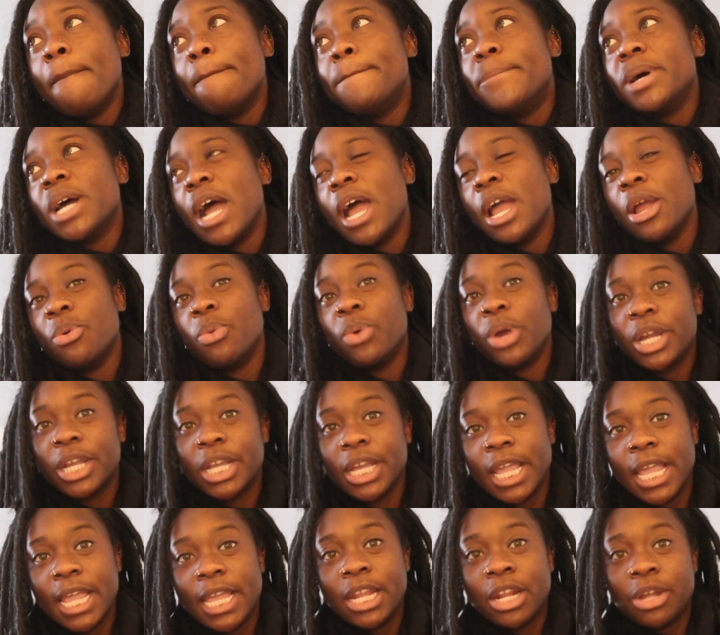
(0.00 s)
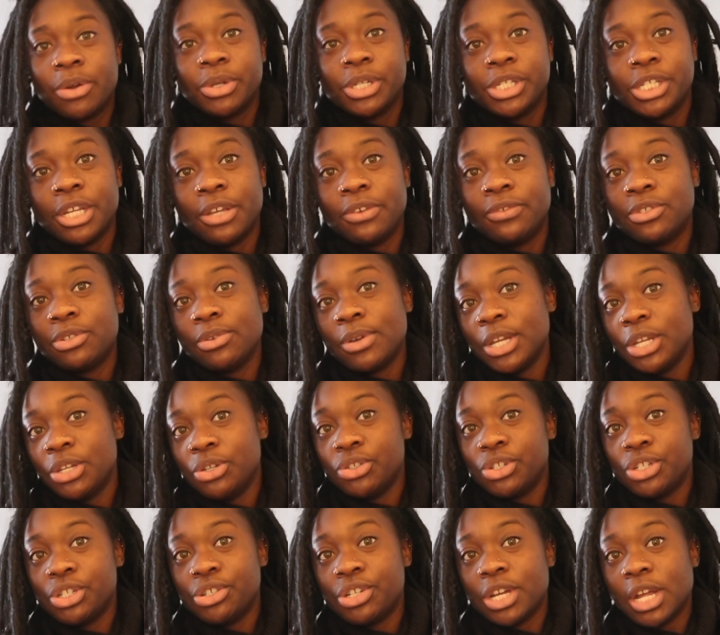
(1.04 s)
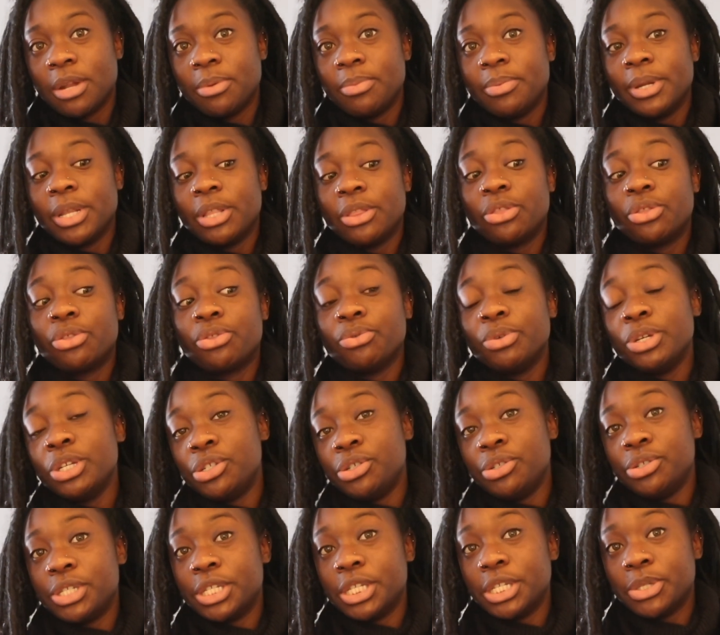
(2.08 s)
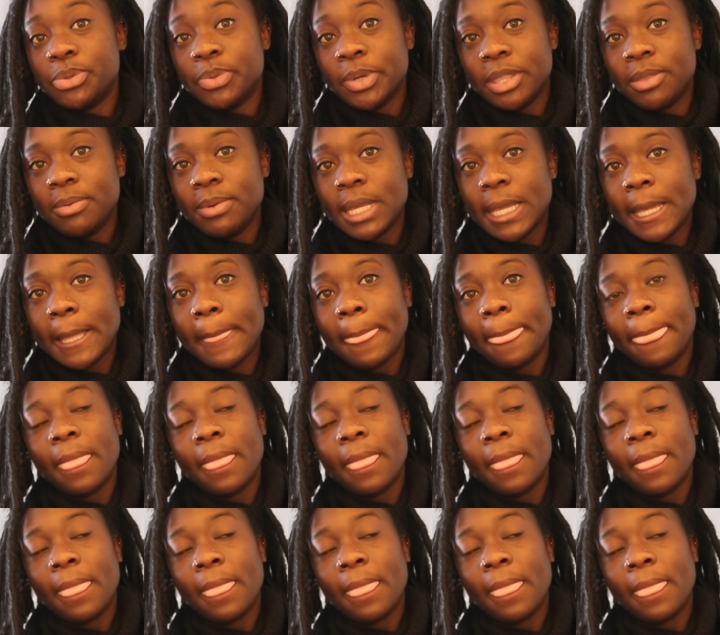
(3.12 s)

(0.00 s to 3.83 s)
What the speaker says: but I work an 8-hour shift, so I usually try to bring 3 juices with me.